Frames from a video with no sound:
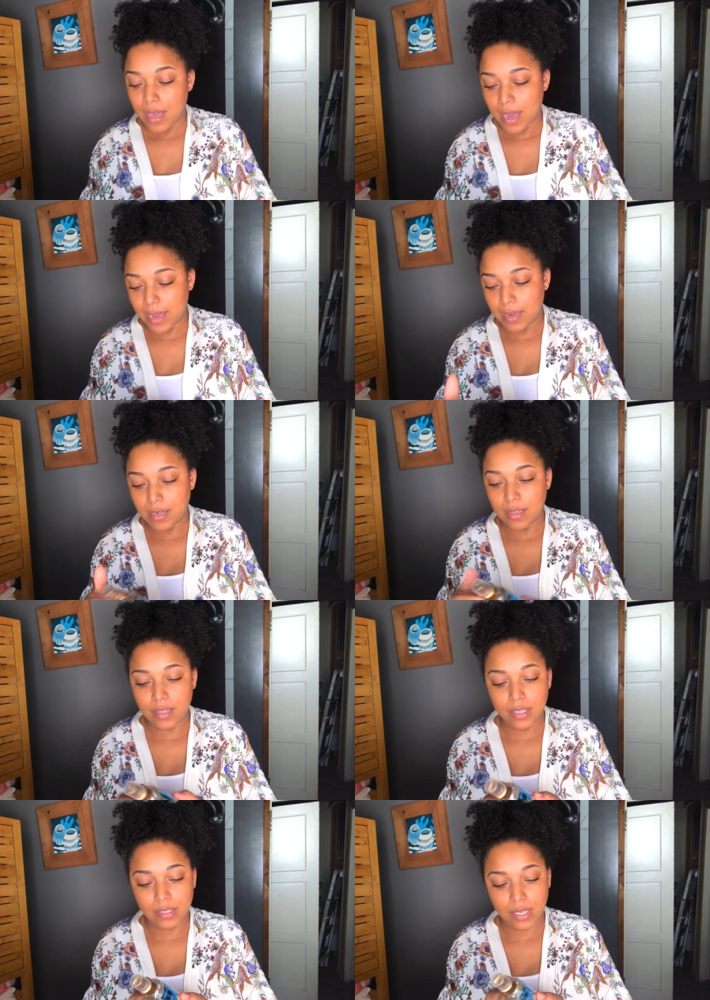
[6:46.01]
And
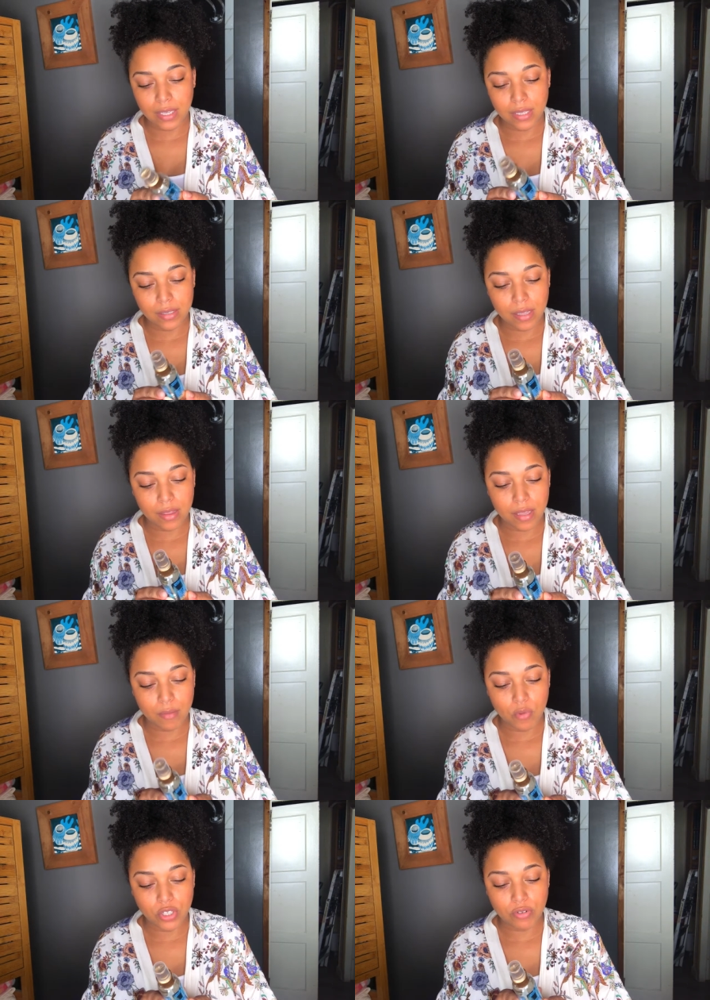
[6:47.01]
this is the
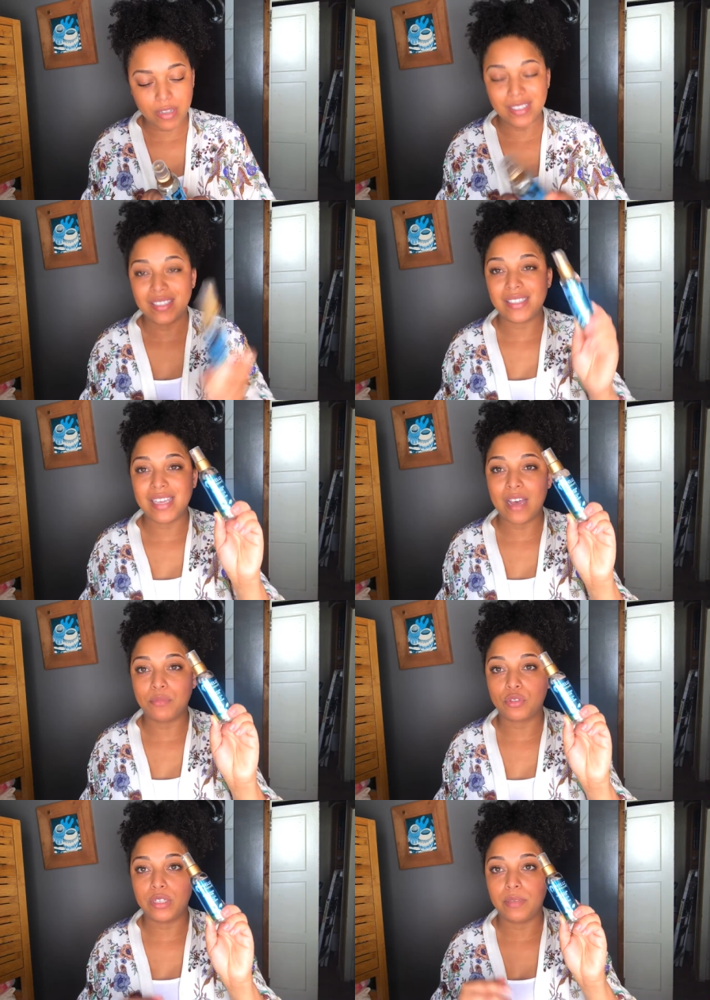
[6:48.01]
moisturizing scalp
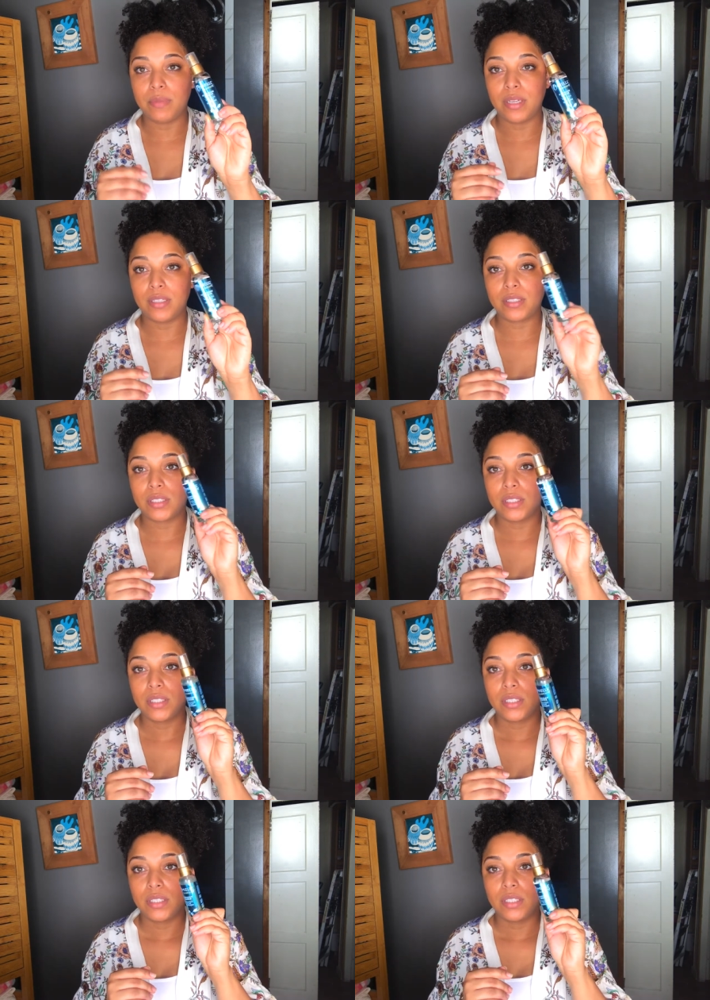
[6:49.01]
treatment.
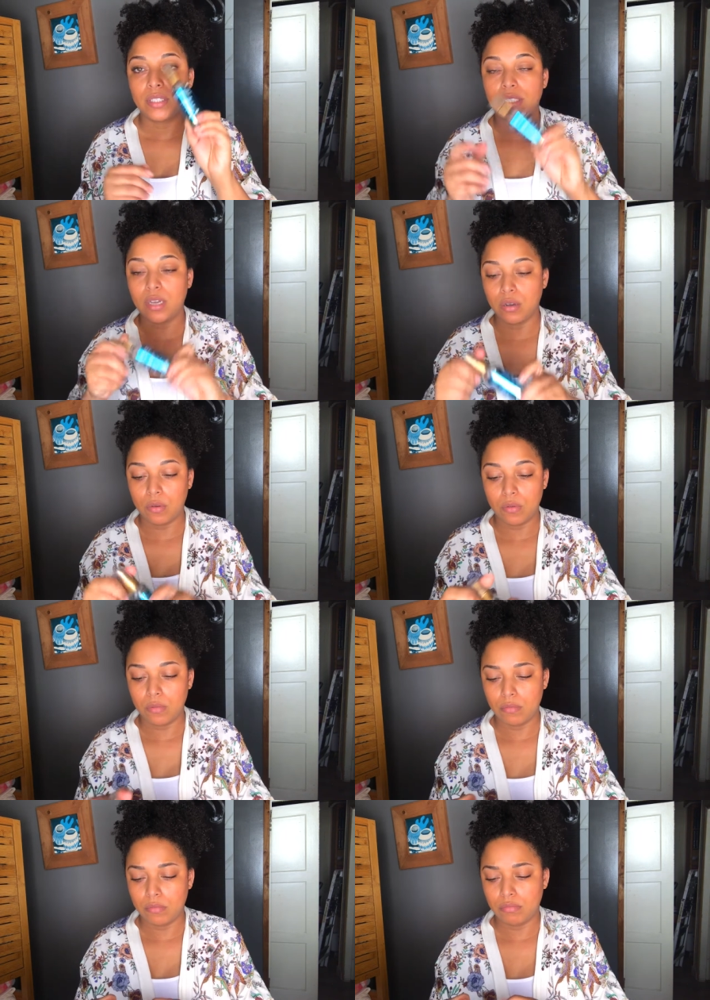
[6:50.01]
So
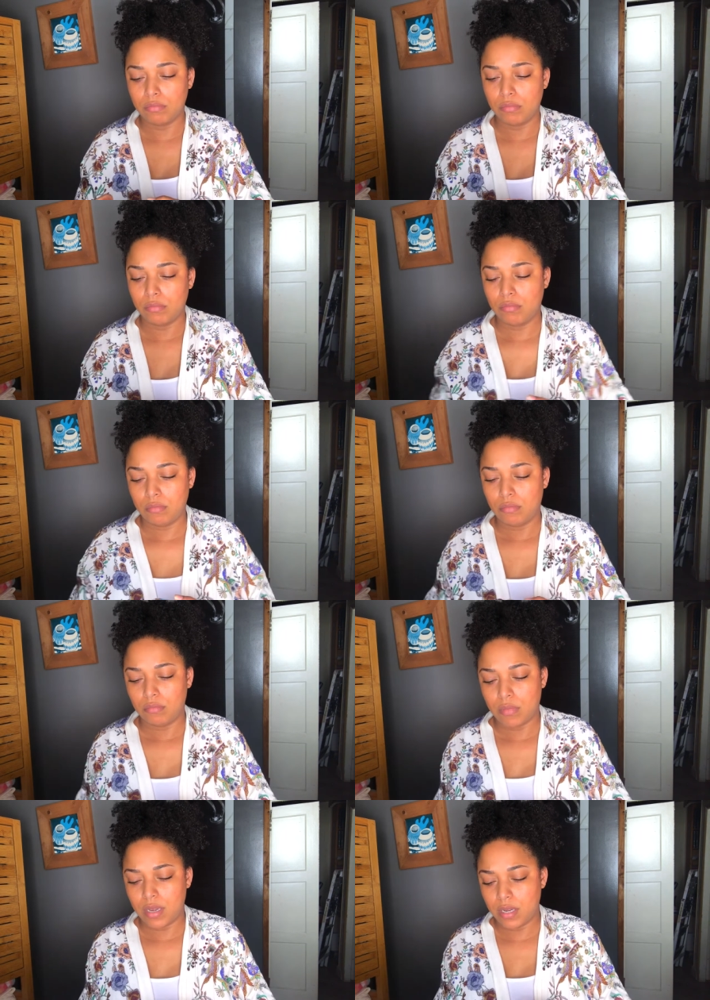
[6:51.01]
I
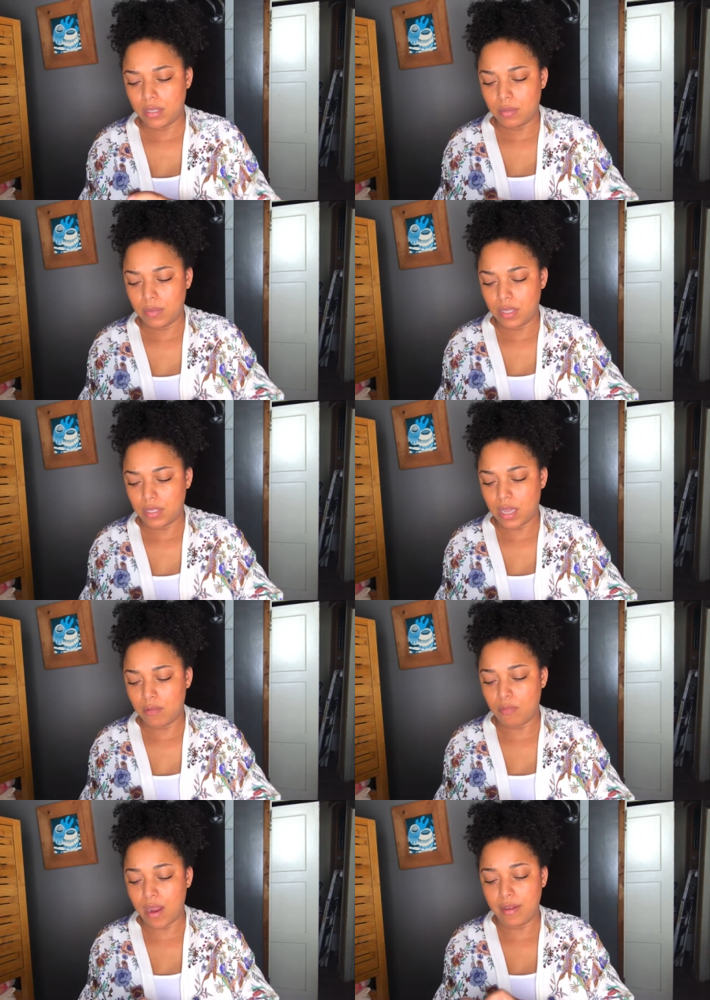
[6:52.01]
need some of this
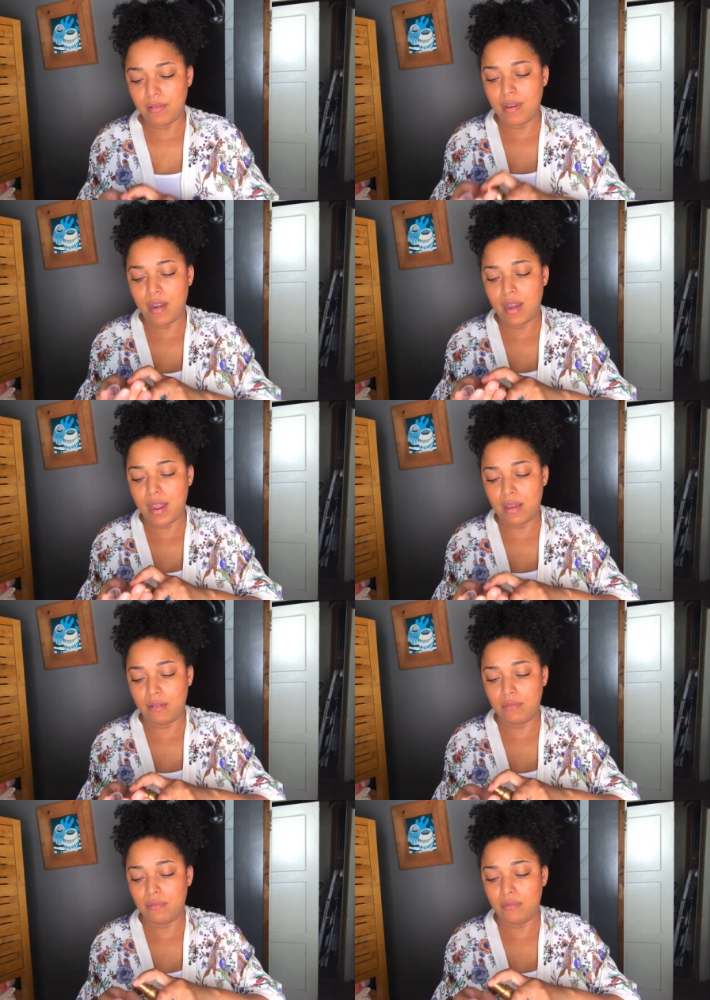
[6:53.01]
like right now.